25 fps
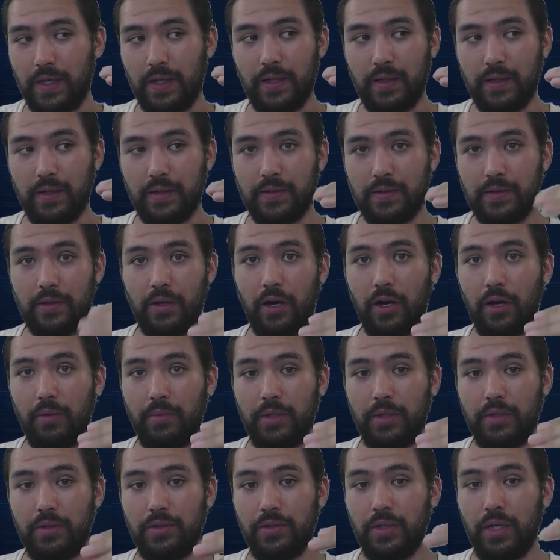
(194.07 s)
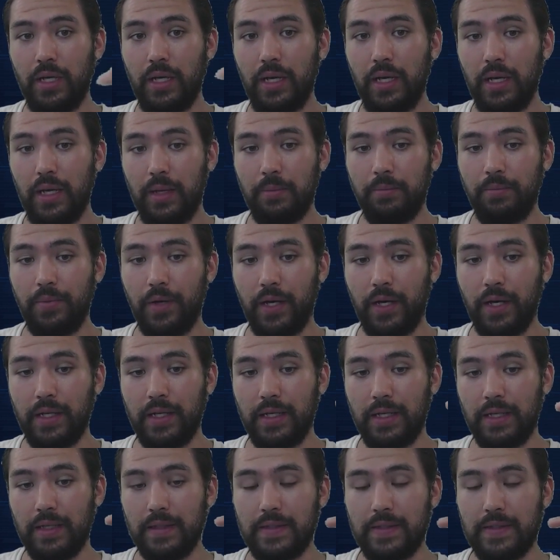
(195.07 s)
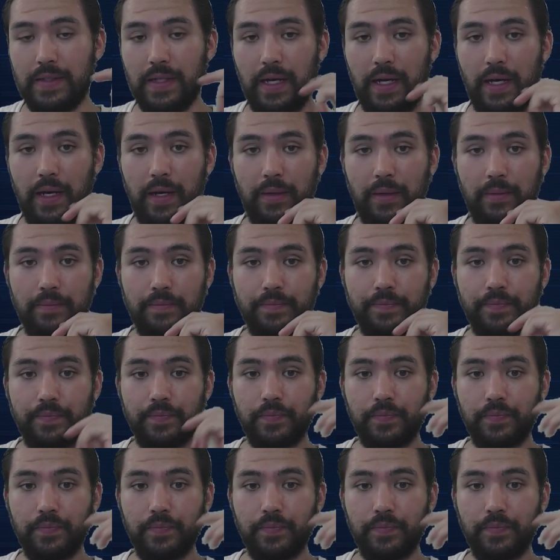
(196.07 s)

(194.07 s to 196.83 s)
that it's garbage, but it's, a